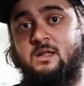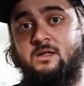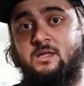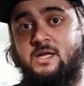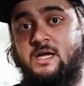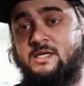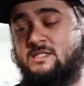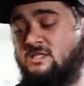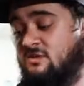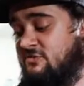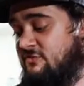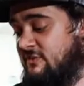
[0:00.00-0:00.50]

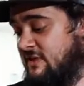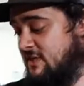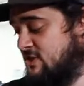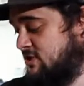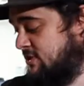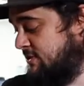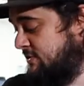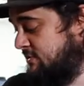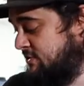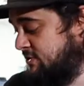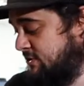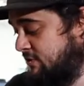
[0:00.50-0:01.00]
Lots of
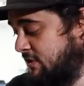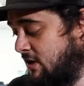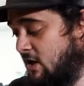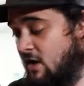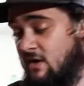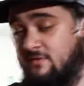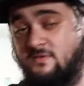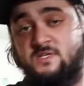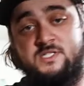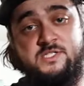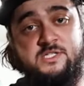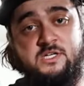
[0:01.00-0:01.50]
features. You can
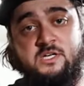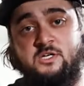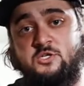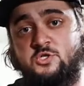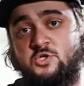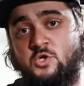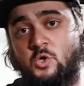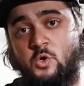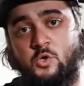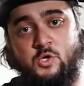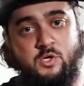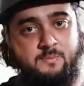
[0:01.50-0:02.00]
obviously
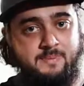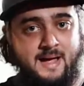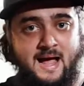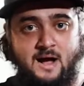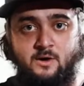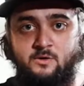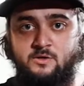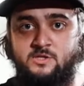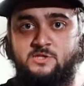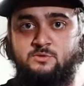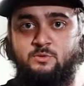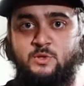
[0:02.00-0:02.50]
control your
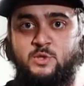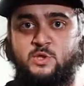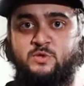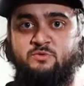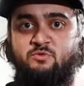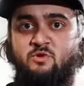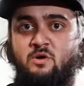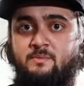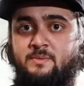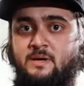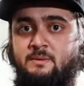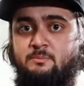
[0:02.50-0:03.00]
power switch
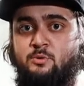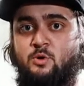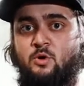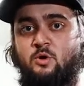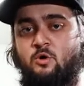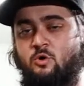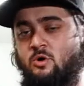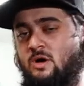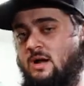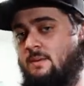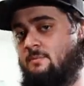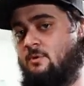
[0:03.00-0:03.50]
from it,
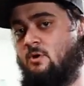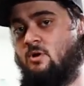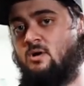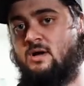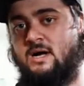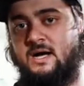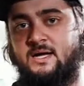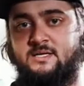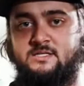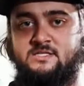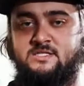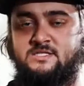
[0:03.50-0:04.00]
program all
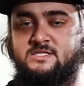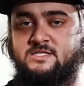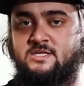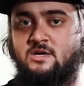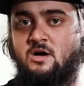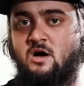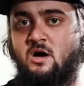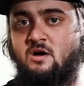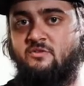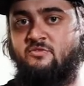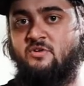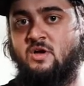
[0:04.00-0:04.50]
kinds of
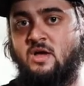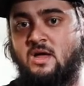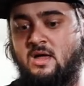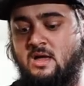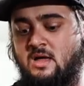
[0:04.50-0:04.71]
stuff.